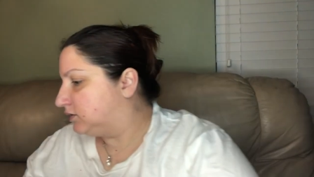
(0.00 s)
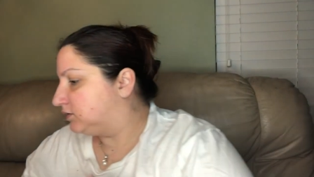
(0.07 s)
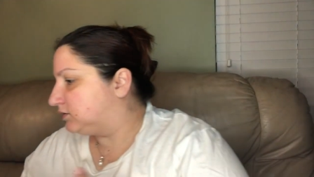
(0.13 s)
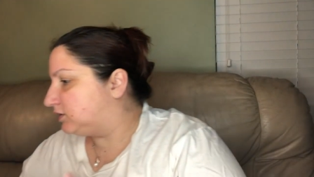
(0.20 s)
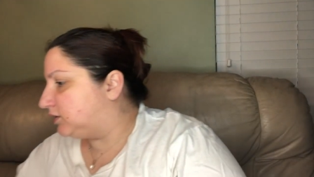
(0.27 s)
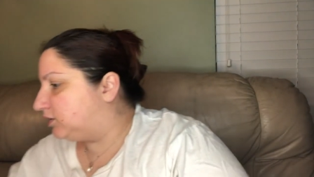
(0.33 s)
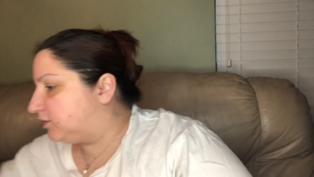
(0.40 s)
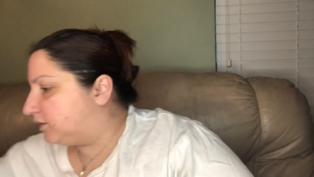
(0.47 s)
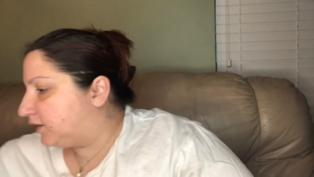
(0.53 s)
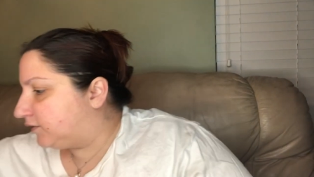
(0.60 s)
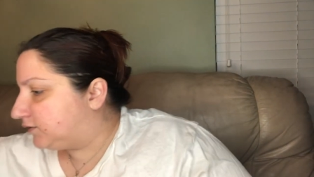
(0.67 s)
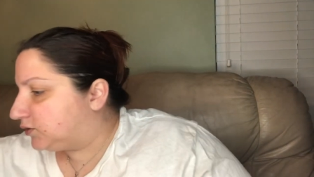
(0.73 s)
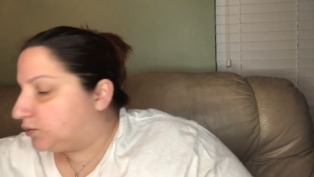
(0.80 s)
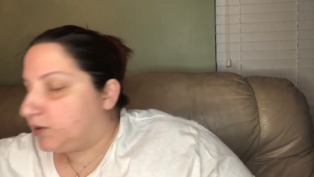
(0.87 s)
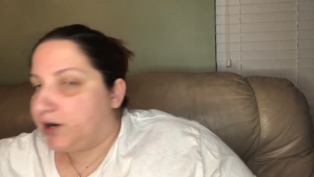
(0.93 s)
so you don't
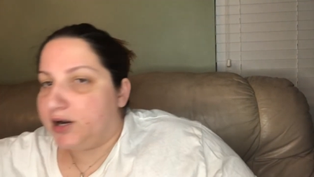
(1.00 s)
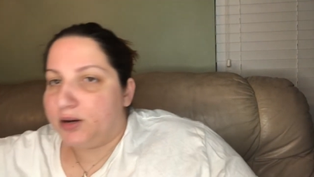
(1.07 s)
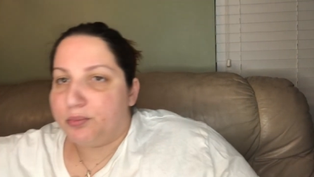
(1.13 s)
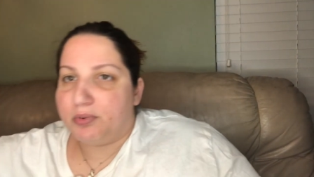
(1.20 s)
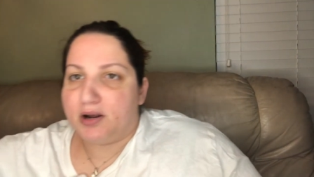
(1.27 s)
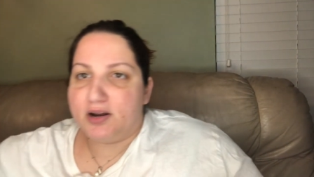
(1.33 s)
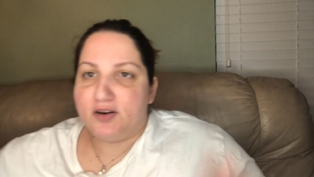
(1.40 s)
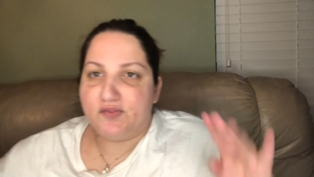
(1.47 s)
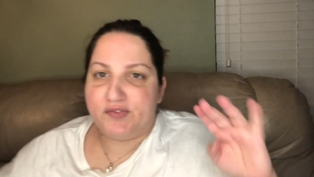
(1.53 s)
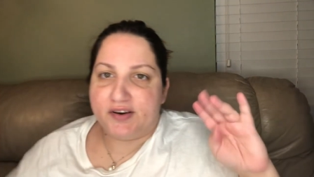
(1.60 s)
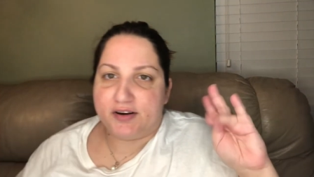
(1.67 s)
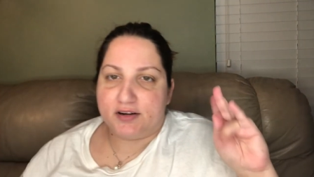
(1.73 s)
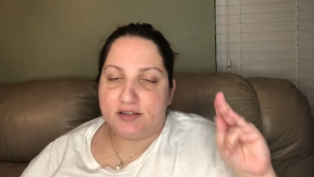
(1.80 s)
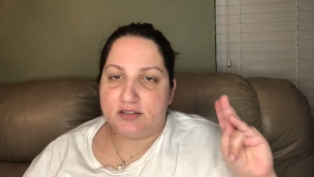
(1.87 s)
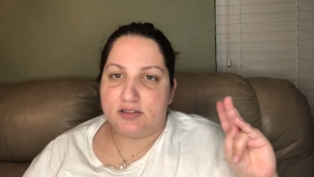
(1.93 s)
have to worry about your
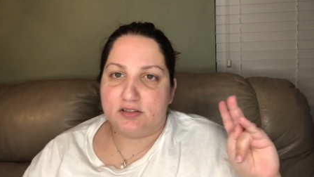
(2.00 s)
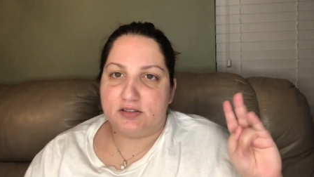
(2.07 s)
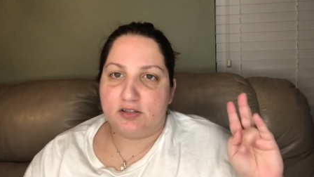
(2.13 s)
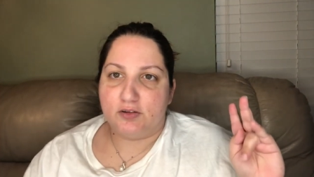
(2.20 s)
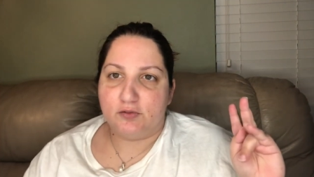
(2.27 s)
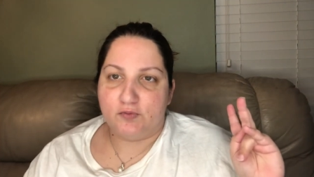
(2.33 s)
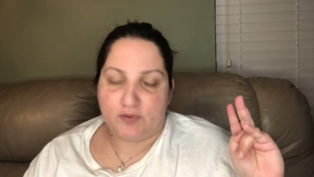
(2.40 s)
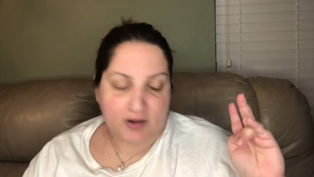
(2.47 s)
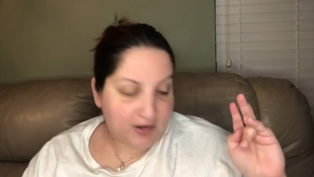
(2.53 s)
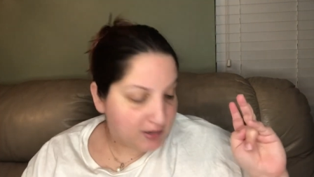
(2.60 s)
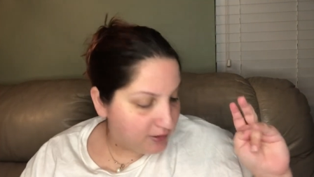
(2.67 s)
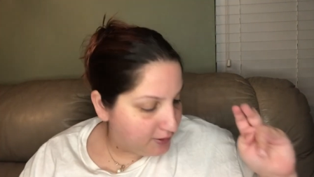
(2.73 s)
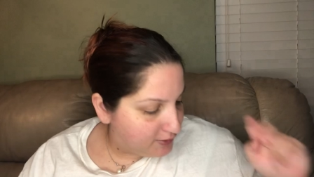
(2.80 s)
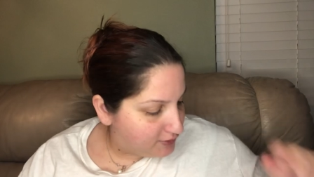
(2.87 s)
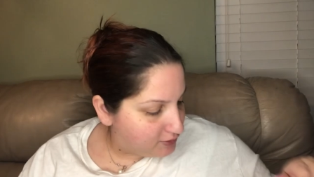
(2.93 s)
fingers are too
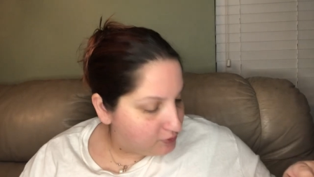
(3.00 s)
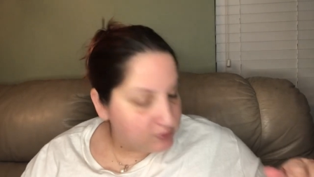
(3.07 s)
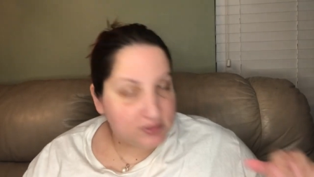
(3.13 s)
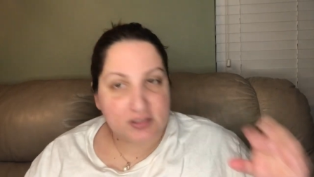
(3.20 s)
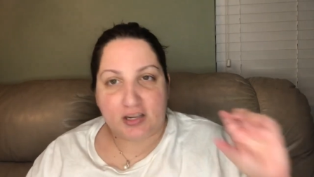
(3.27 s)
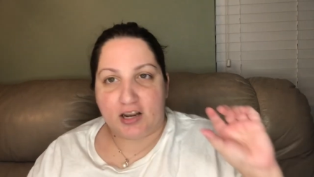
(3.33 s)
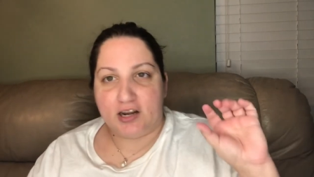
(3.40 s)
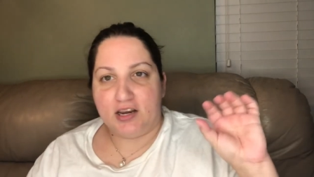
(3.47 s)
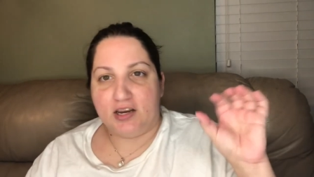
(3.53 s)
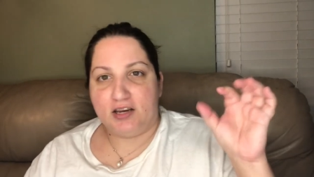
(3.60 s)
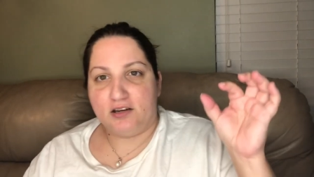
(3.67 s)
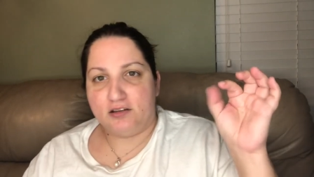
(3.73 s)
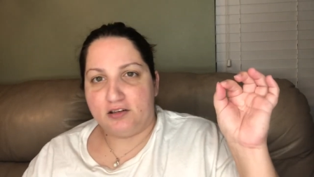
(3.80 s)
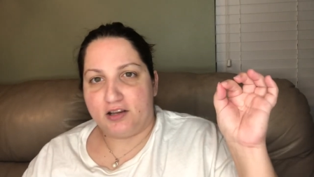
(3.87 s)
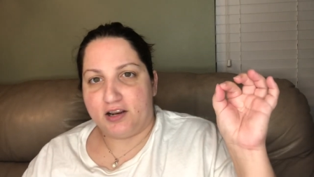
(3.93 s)
fat or too
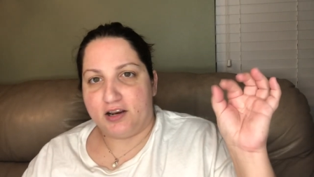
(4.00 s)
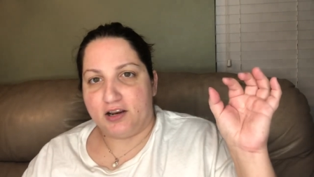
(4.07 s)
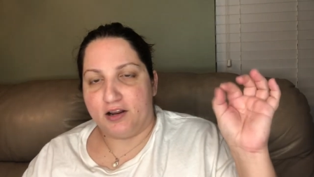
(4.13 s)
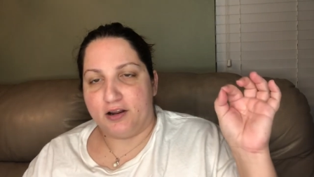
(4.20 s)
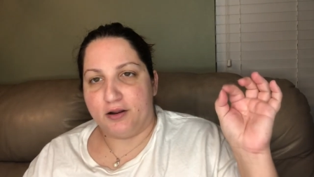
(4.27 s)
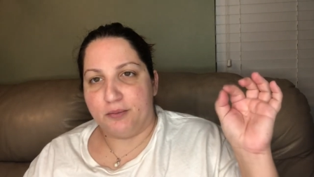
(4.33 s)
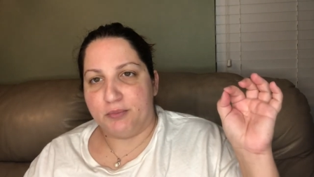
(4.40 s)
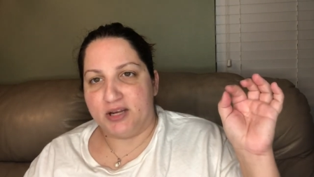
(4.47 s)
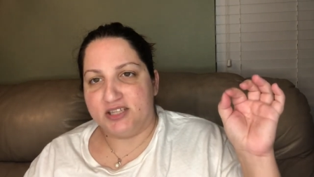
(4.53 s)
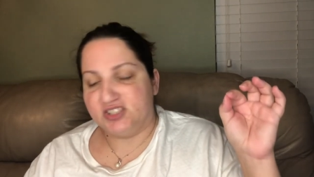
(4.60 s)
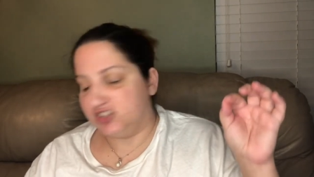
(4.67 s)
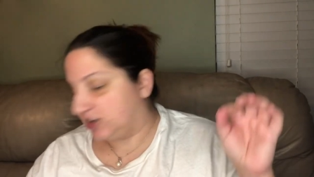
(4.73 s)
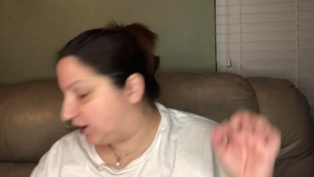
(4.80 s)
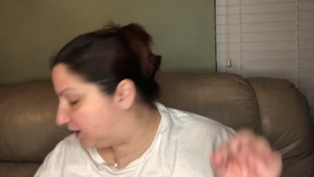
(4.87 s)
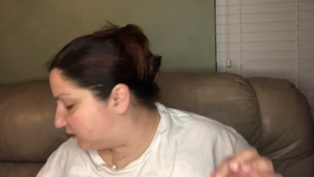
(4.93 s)
skinny. They
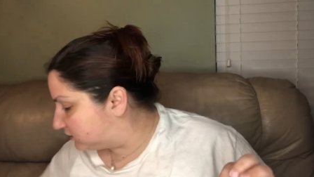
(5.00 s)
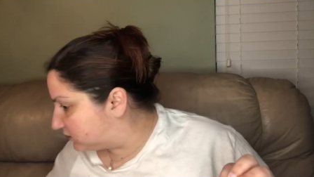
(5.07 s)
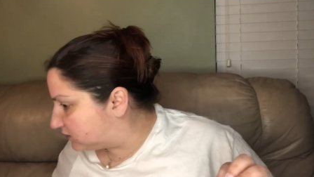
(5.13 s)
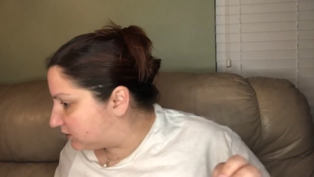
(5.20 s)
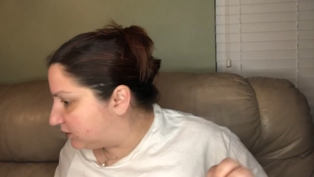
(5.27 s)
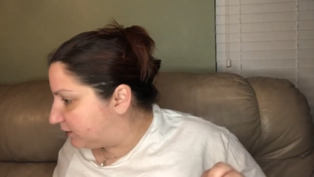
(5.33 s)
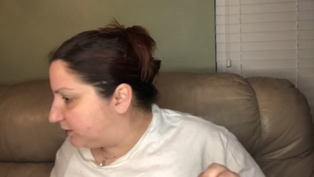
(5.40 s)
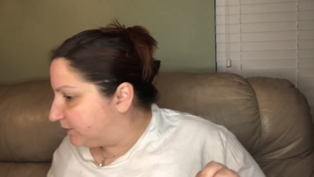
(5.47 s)
adjust.